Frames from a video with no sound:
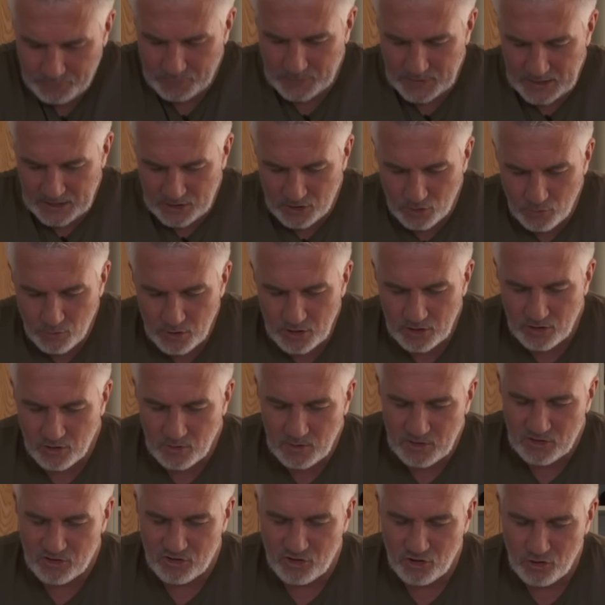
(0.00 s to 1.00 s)
You don't want to do
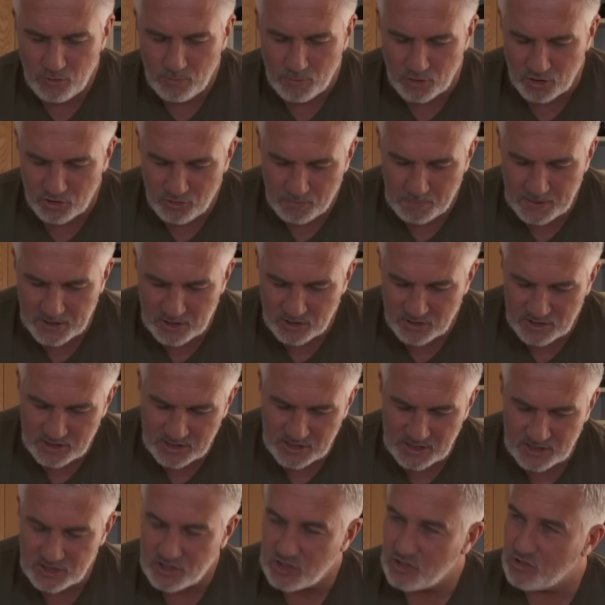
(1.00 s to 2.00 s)
it too much because
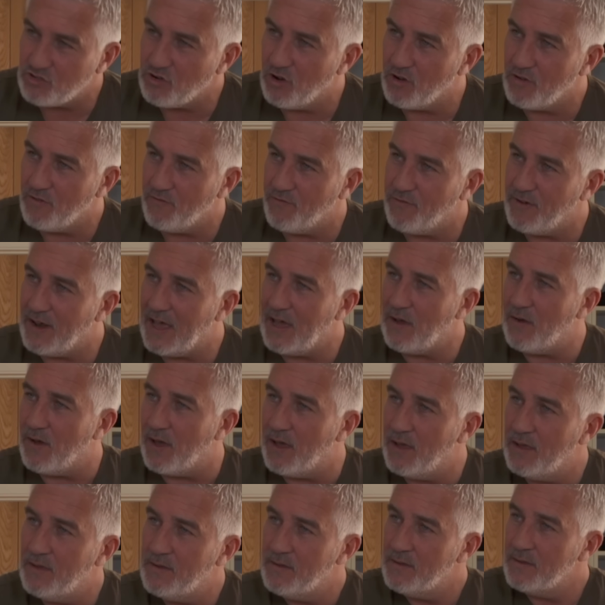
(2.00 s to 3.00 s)
it is strong flour.
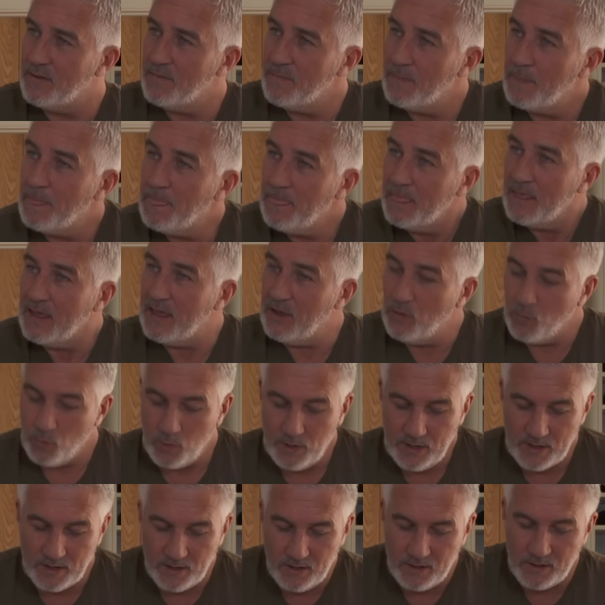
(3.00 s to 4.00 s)
It
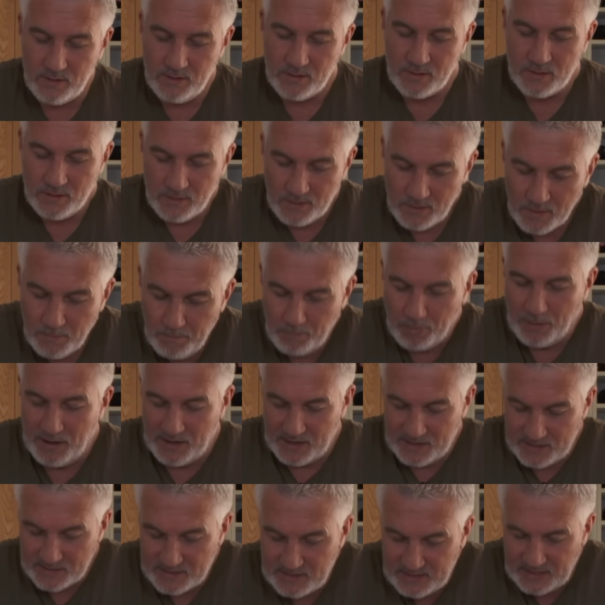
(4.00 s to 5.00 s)
will
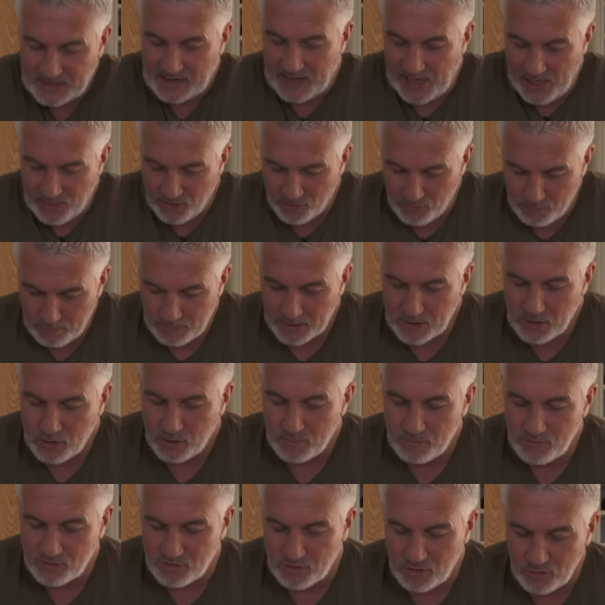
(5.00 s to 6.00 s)
bind together and
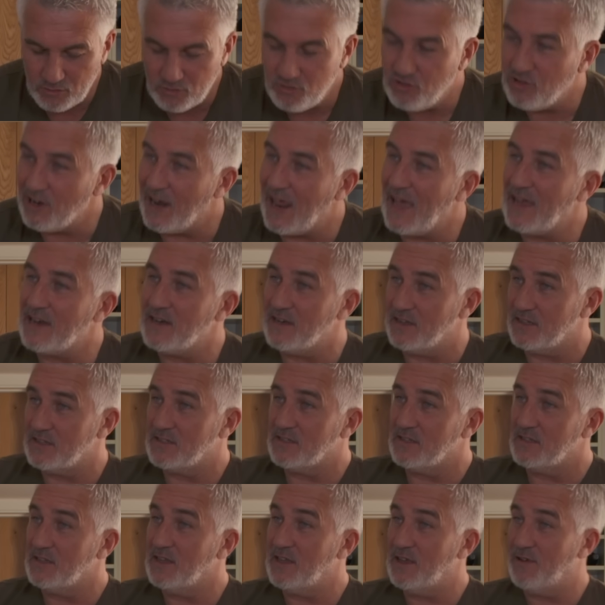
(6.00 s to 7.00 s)
become too gelatinous
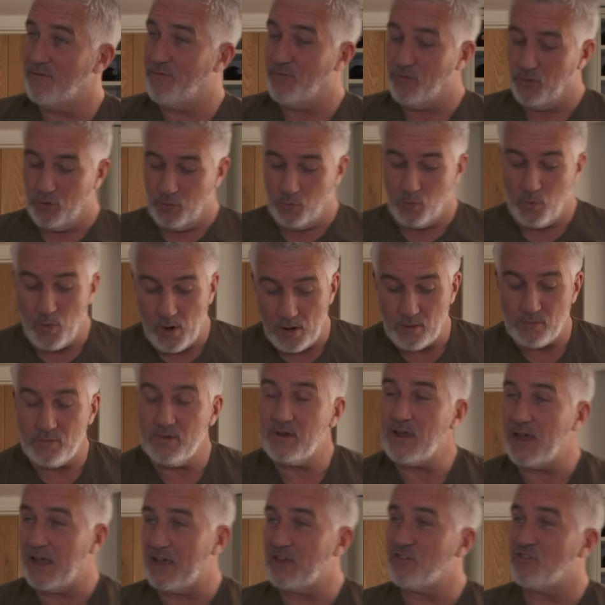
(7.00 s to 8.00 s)
and therefore won't
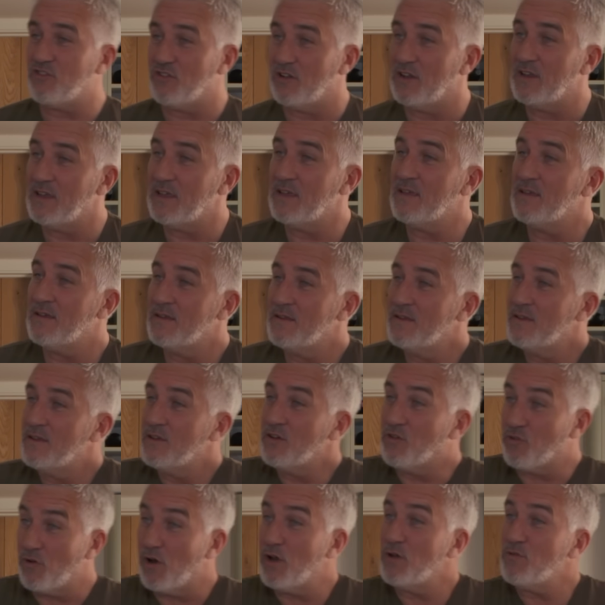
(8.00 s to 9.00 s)
actually
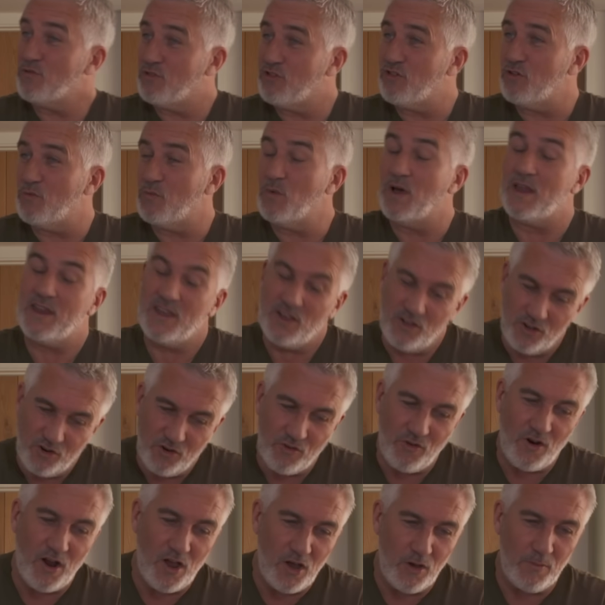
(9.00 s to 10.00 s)
grow too well. It'll
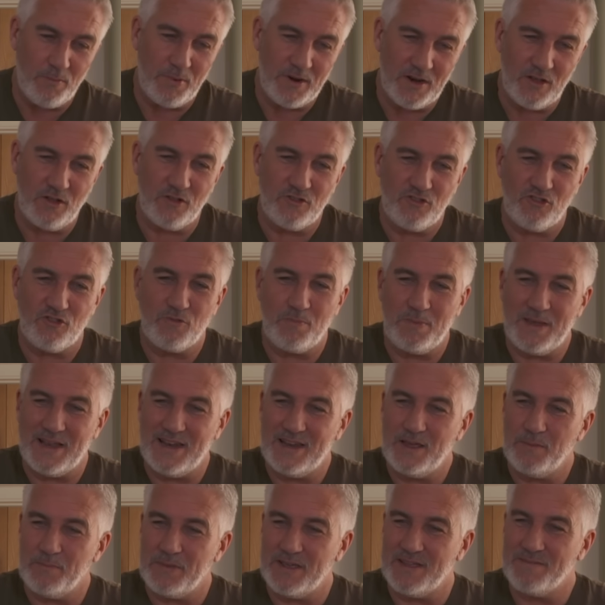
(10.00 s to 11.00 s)
grow, but it'll just be a
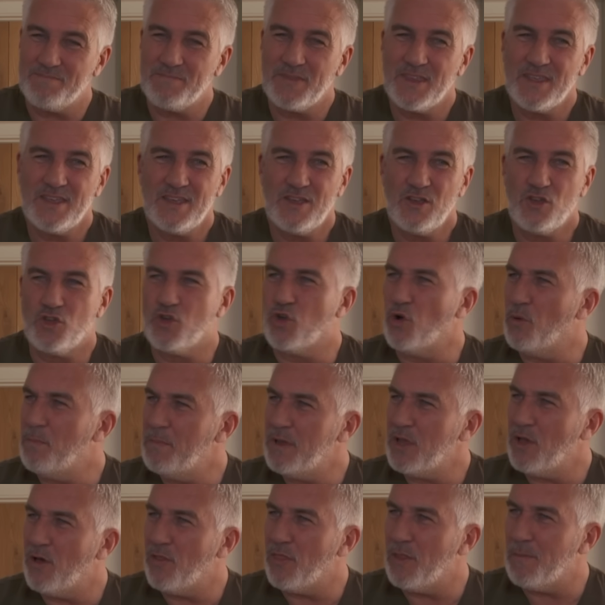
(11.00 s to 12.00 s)
little bit
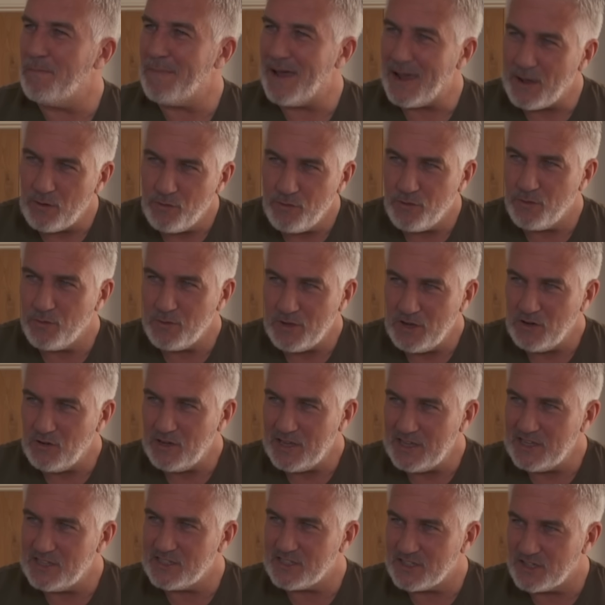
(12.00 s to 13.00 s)
gummy on the mouth when you
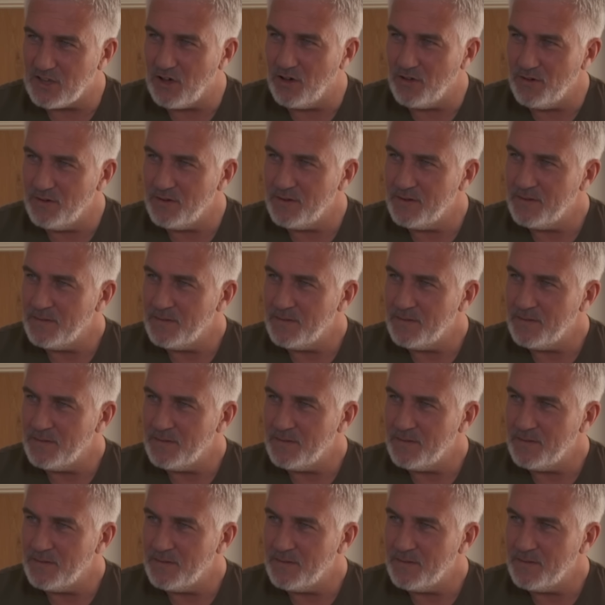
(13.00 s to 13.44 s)
eat your scone.